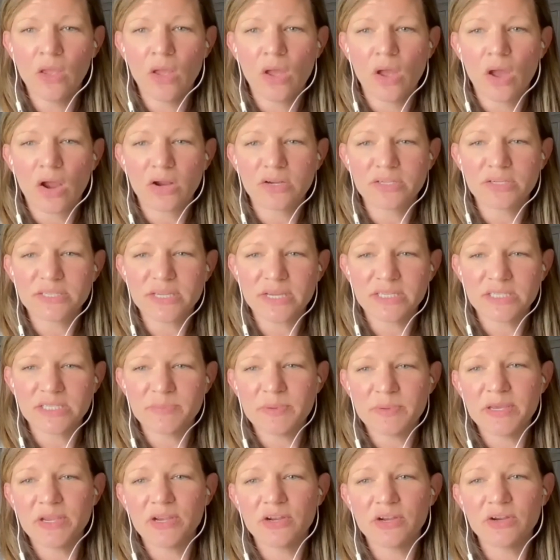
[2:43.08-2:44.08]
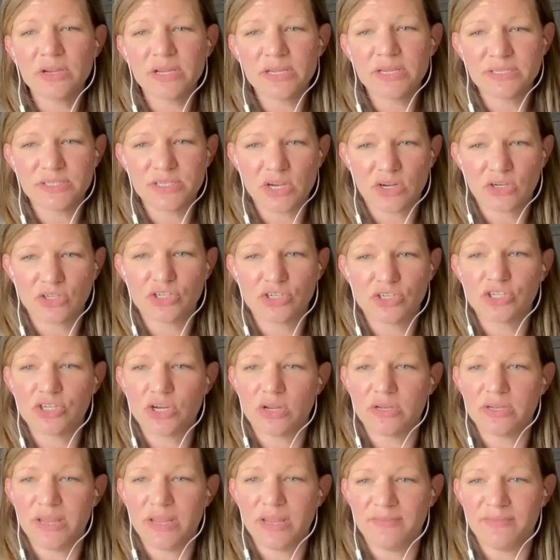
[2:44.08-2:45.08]
Our second speaker is Dr.
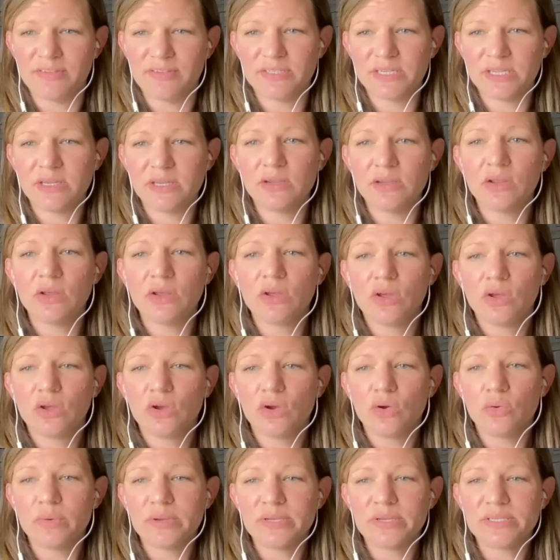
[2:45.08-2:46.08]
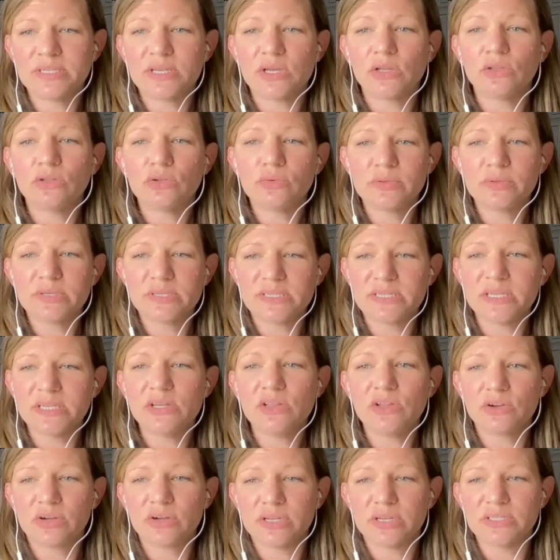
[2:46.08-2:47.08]
Shawn Davidson, who is a Lewis
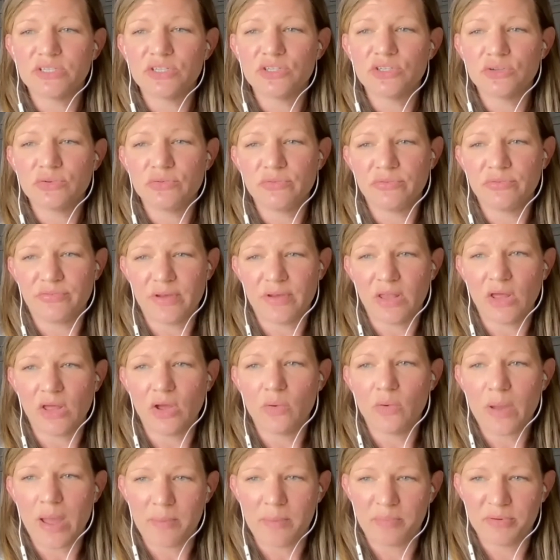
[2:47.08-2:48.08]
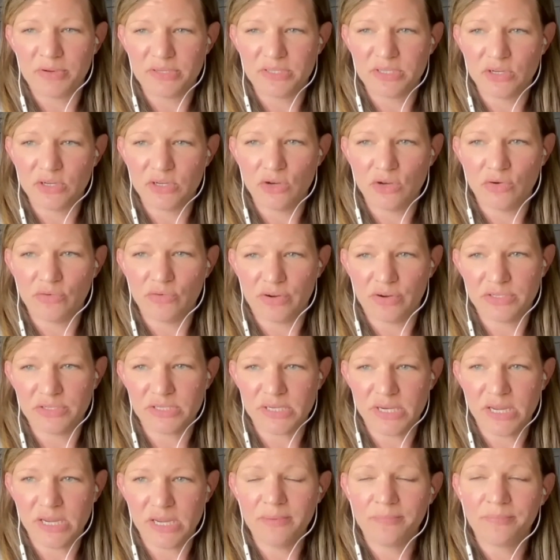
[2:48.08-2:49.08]
Siegler Institute Fellow at Princeton
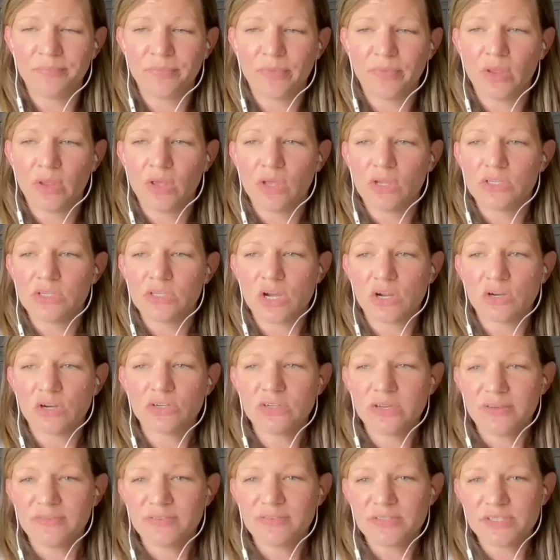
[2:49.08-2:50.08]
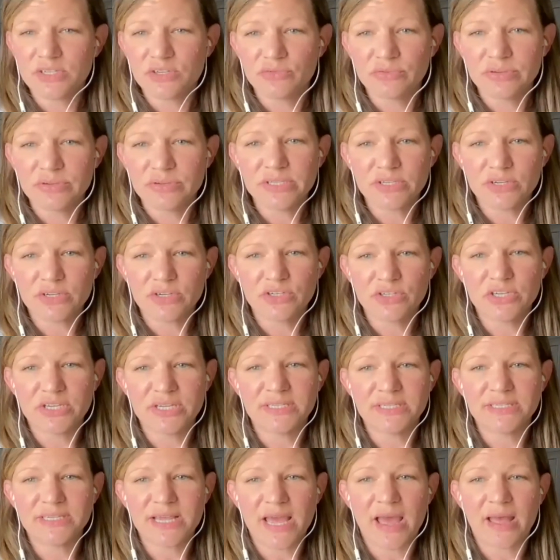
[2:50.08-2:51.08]
University. Dr. Davidson research
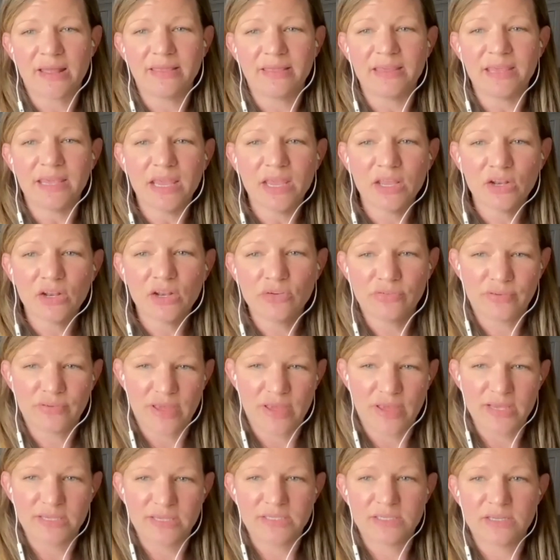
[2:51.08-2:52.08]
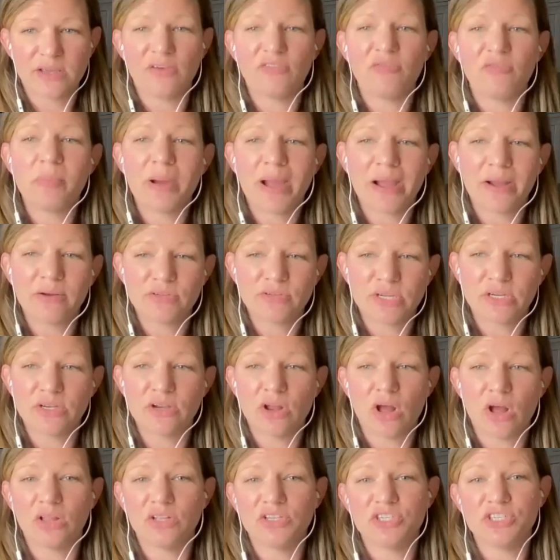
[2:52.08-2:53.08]
is at the interface of
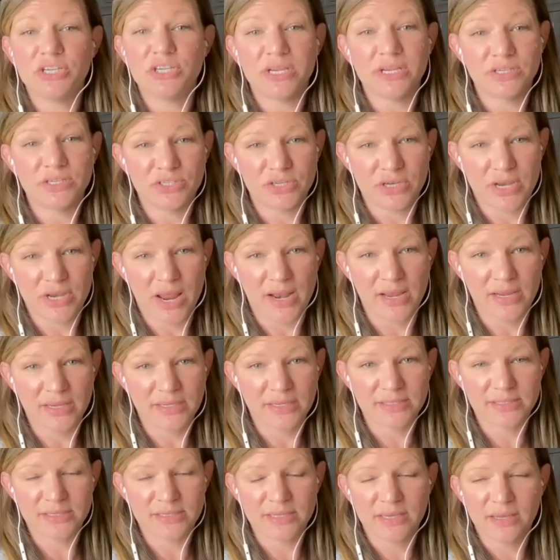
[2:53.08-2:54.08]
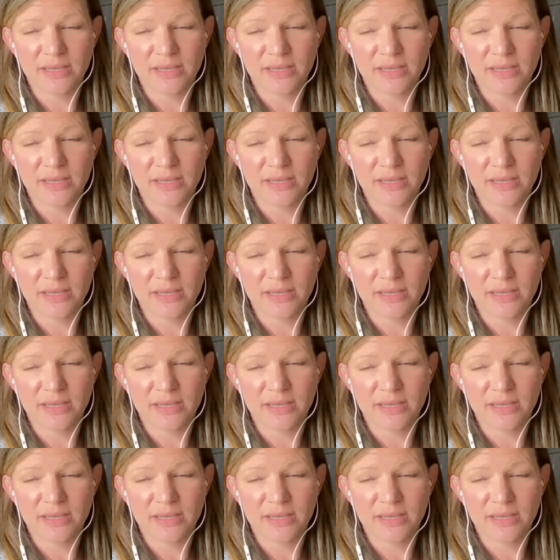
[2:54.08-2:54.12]
biotechnology and genetics,